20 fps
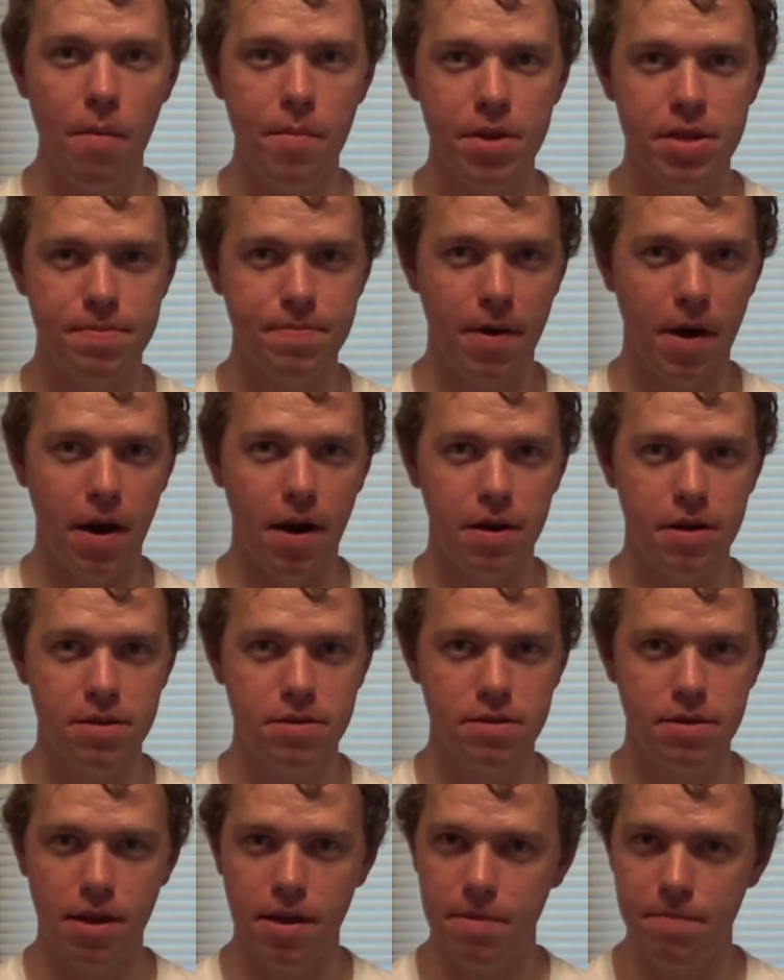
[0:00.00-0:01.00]

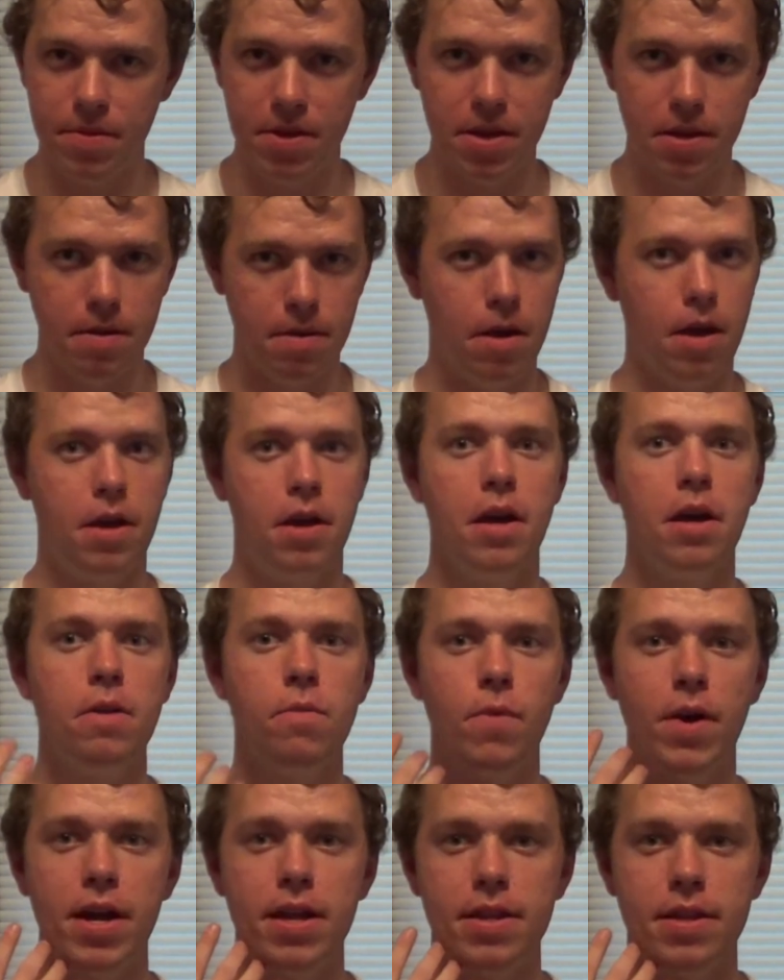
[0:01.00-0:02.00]
parks, it'd be a
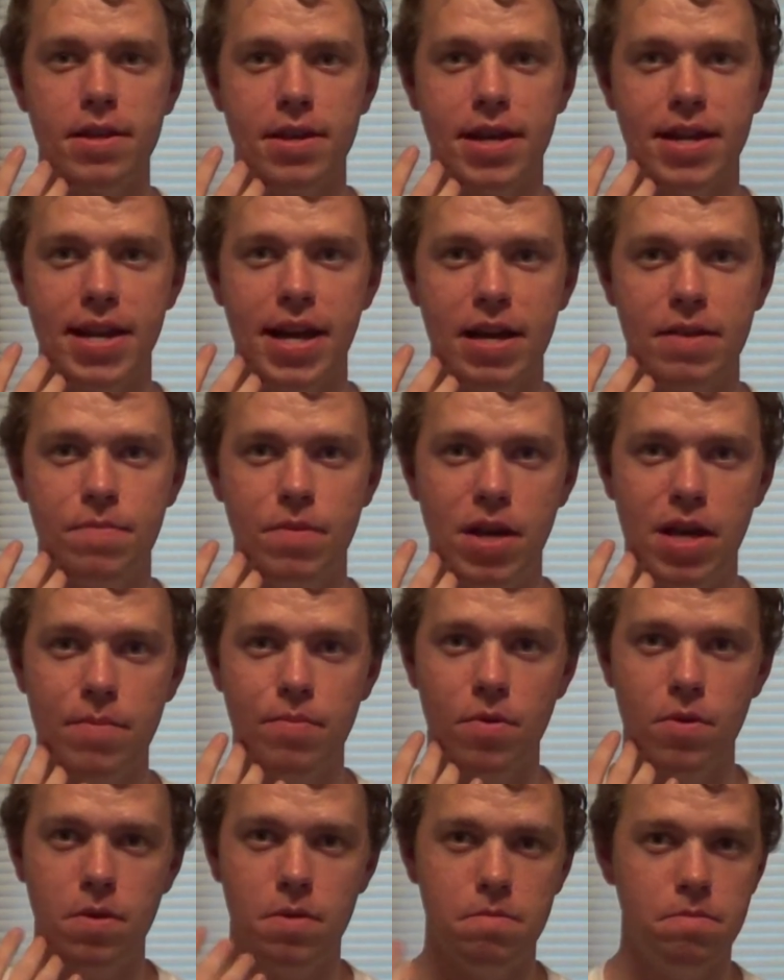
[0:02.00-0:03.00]
good way to connect
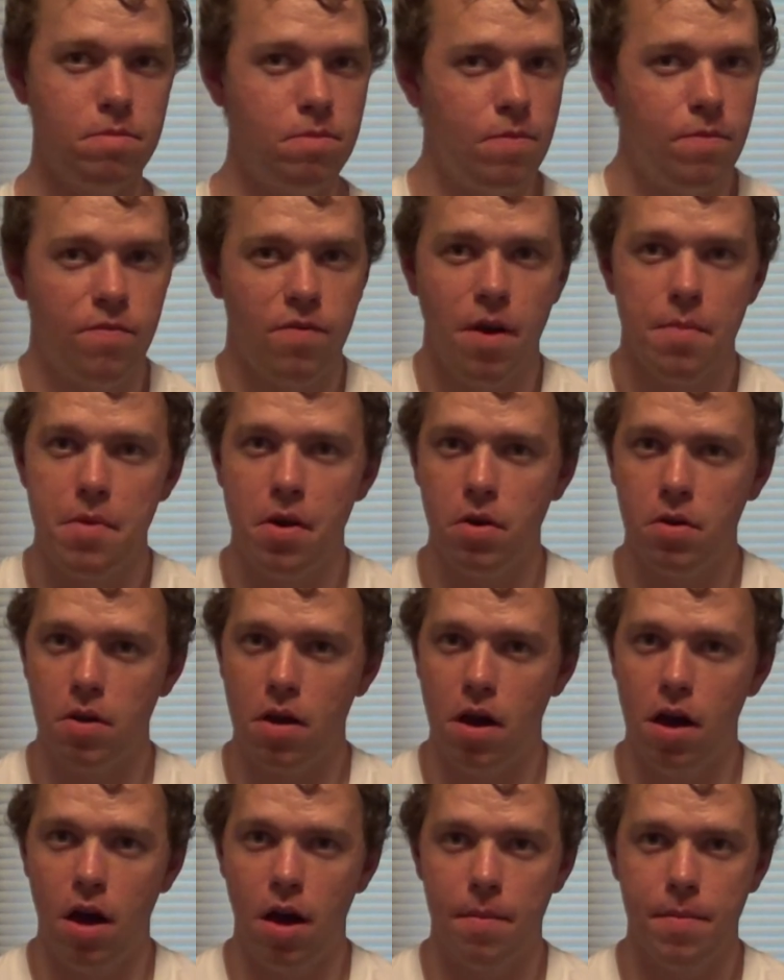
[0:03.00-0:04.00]
people from
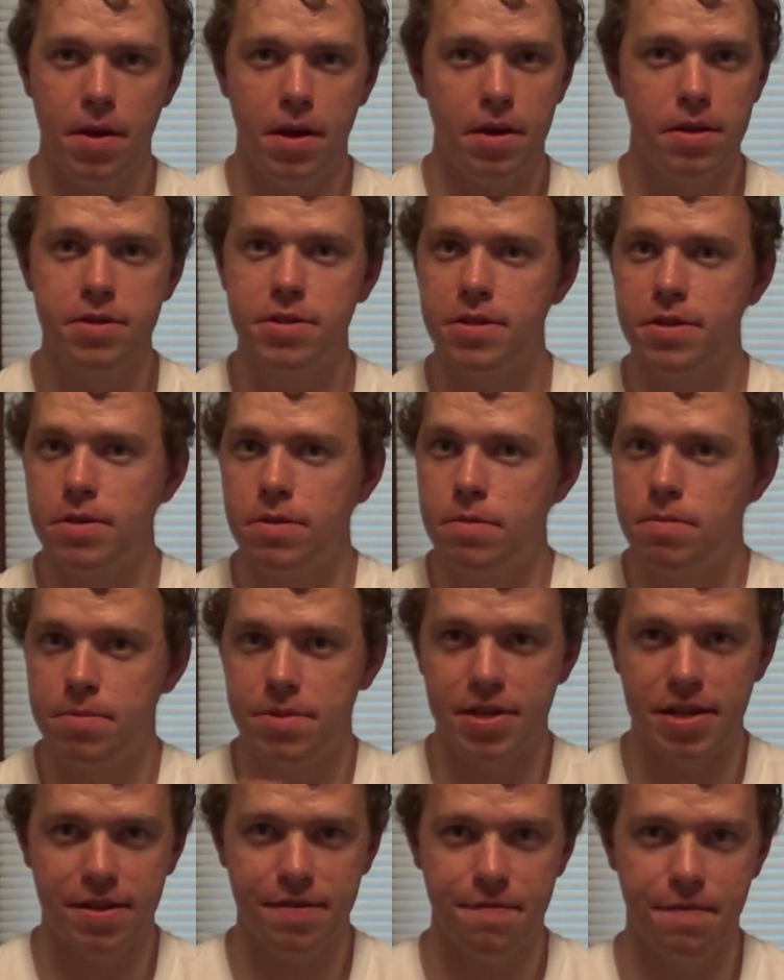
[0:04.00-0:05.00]
Oklahoma to
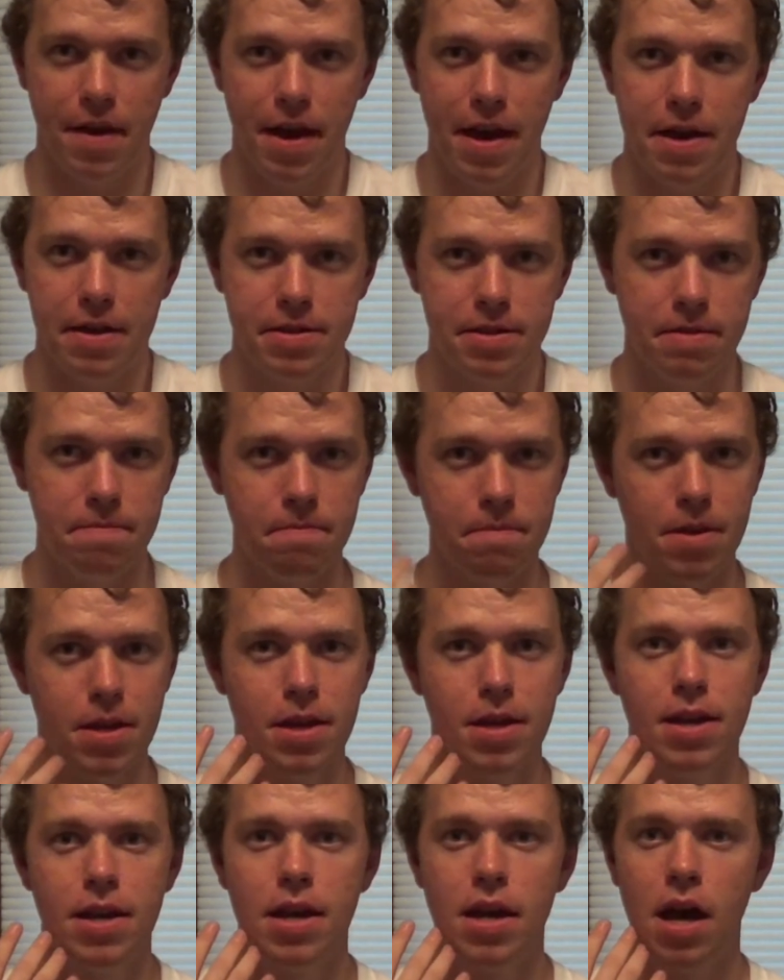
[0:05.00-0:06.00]
Six Flags and
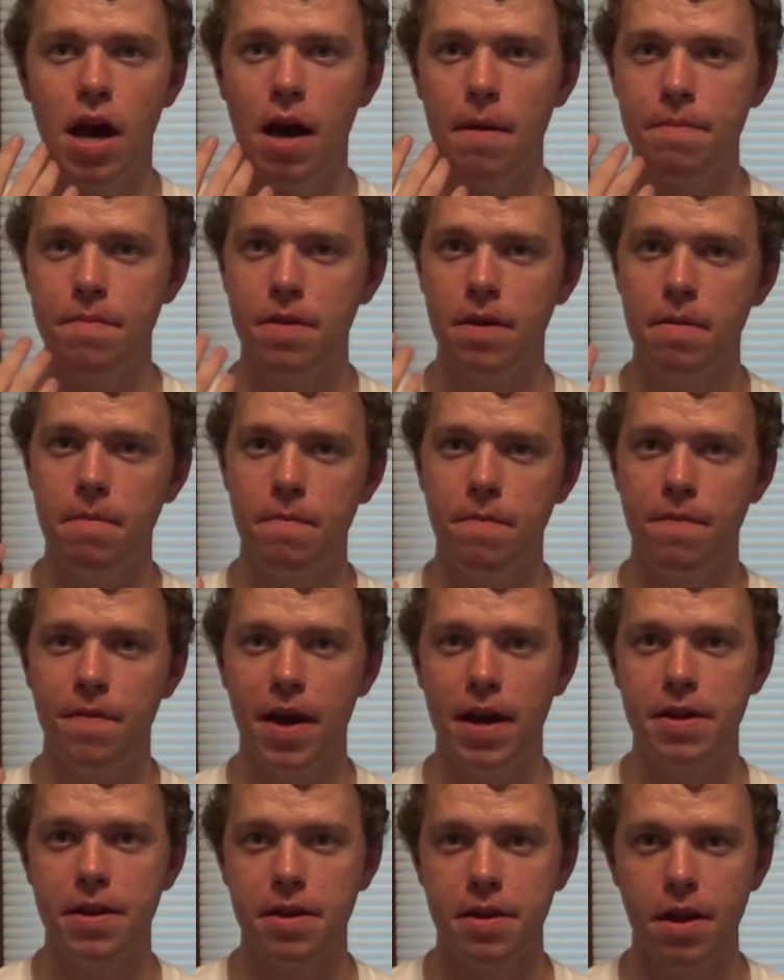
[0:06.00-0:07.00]
help them
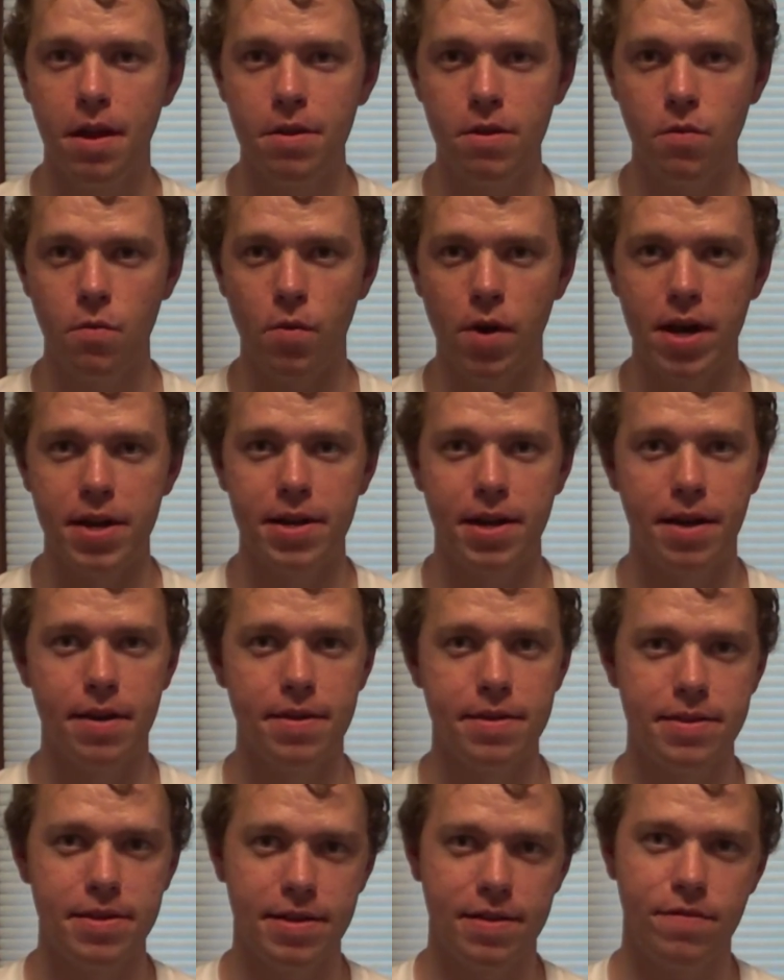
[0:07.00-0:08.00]
find another way to go
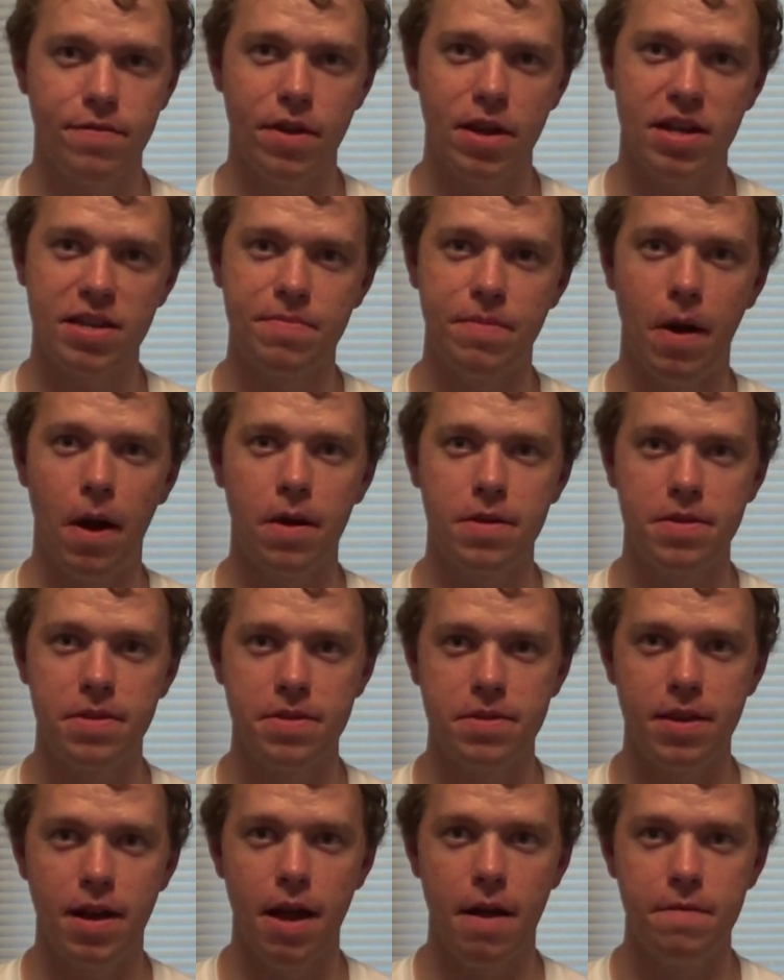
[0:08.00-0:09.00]
to Six Flags parks
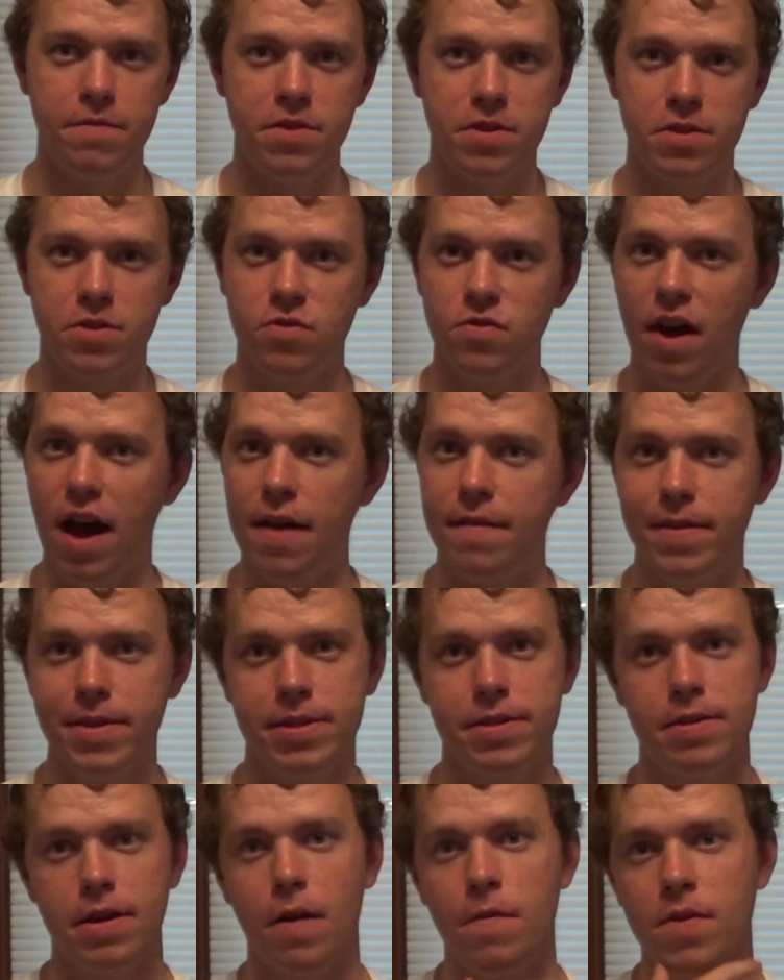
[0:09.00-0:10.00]
instead of just driving
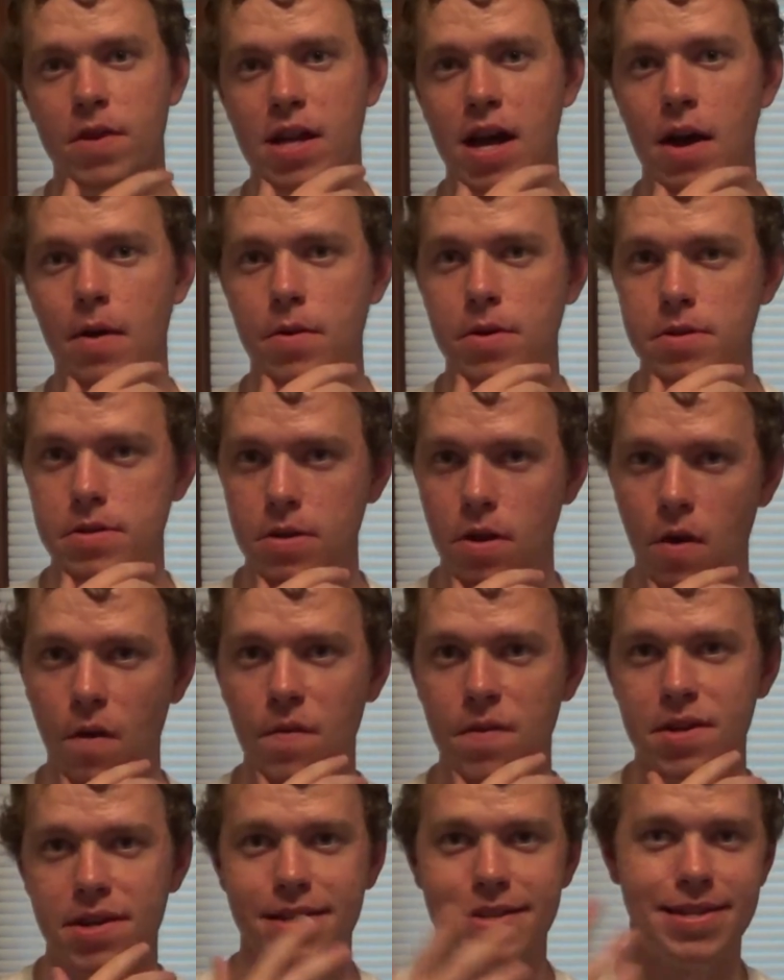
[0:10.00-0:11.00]
several hours
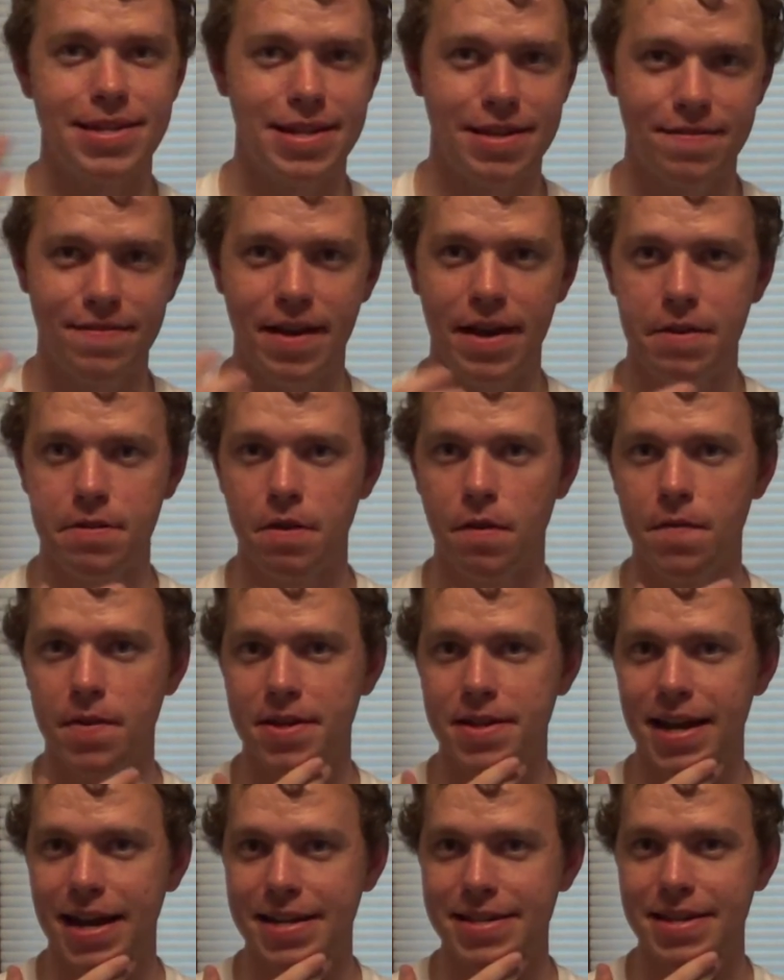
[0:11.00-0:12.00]
over to Six Flags over
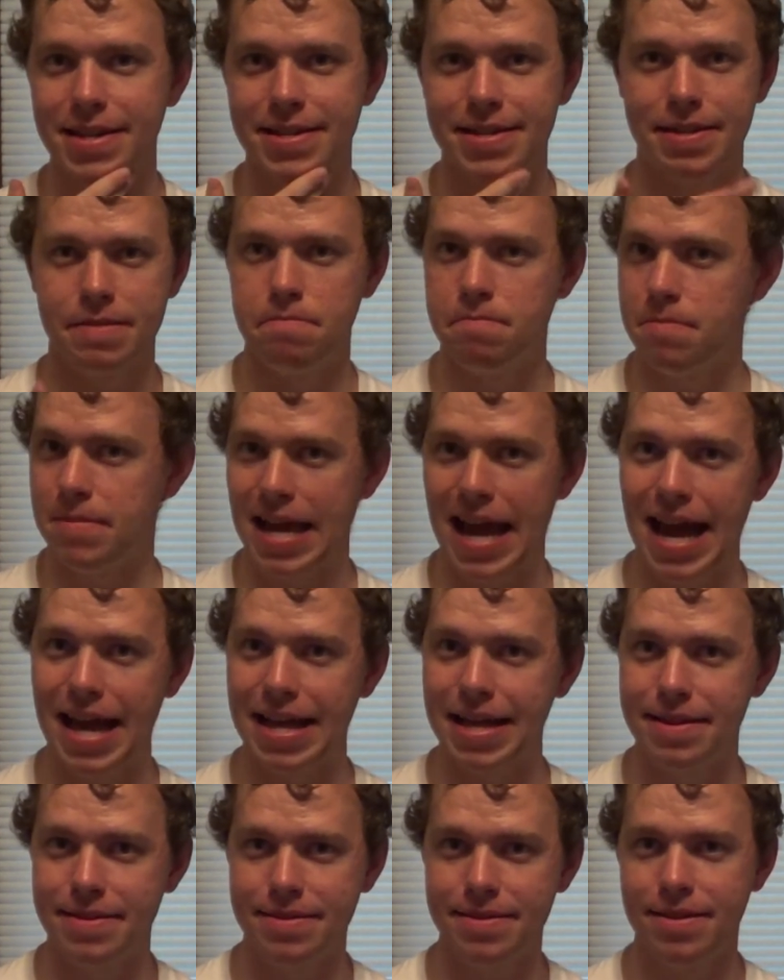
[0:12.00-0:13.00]
Texas and
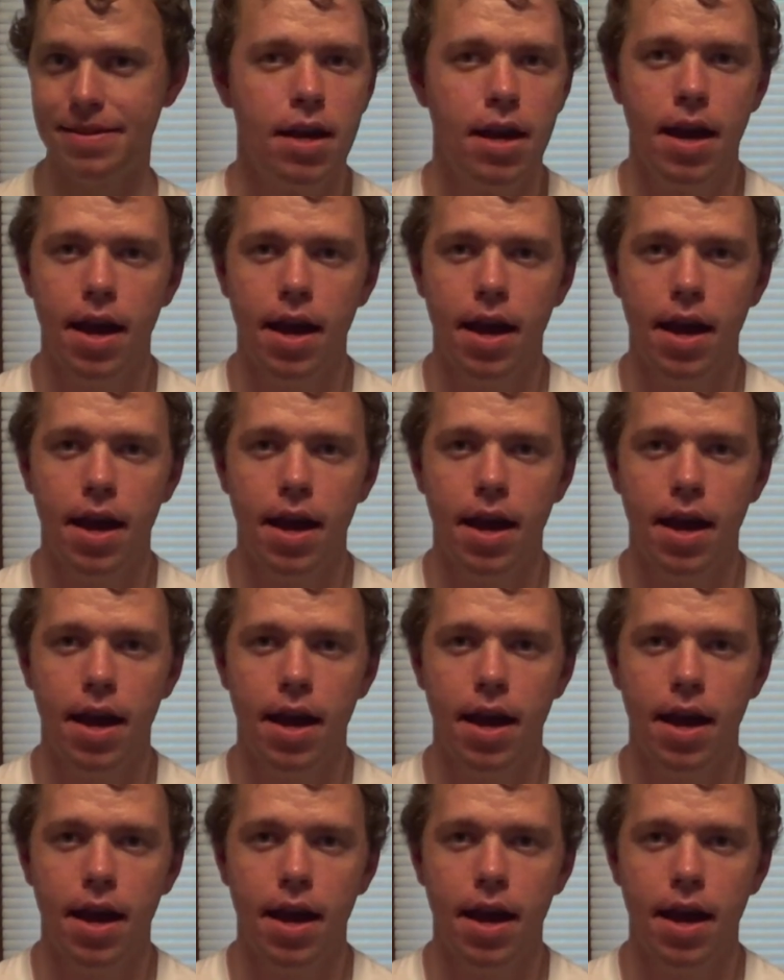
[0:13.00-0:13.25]
Dallas.